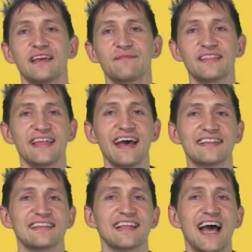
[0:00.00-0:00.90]
With
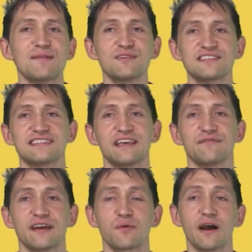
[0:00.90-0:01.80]
that, I must say
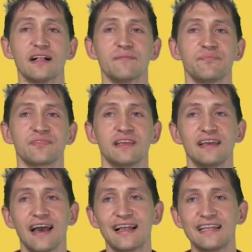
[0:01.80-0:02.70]
farewell.
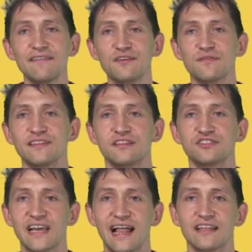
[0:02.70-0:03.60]
I leave you with the
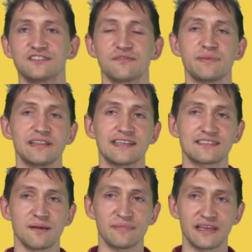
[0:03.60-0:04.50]
challenge of building
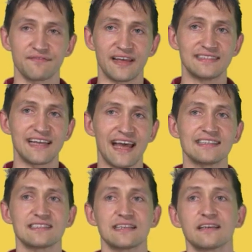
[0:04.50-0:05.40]
something
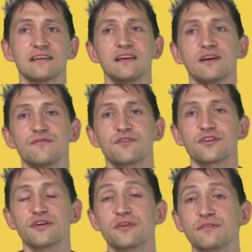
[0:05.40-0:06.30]
fantastic for
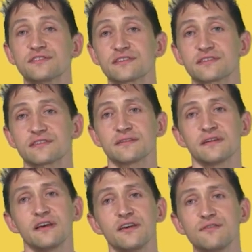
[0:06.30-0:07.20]
your users
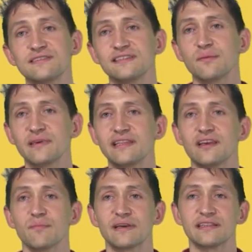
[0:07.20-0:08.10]
using the
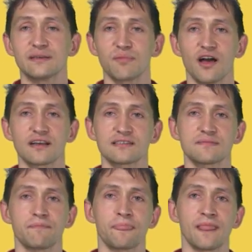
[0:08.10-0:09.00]
media building
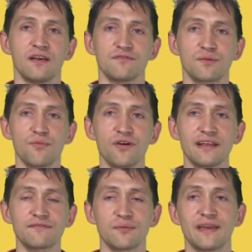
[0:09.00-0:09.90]
blocks. For more
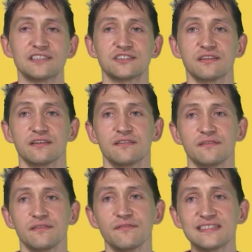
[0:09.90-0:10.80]
information,
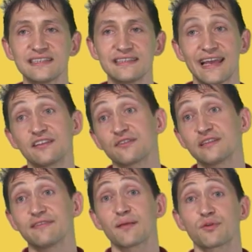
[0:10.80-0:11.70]
visit the Android
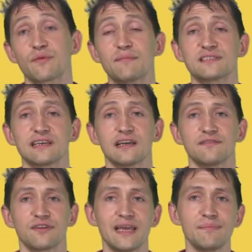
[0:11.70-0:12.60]
Developer website
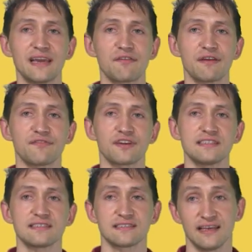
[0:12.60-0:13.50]
for A P I
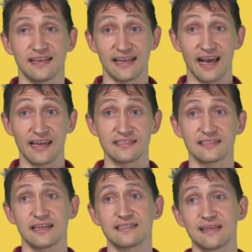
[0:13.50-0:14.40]
reference,
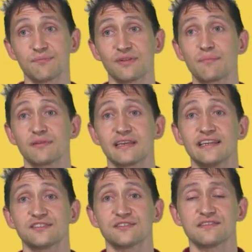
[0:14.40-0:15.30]
guides, and sample
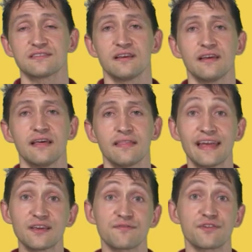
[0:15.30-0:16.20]
applications.
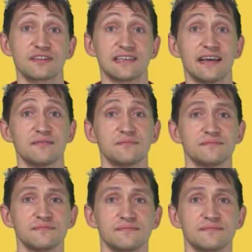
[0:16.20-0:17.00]
Thank you for your time.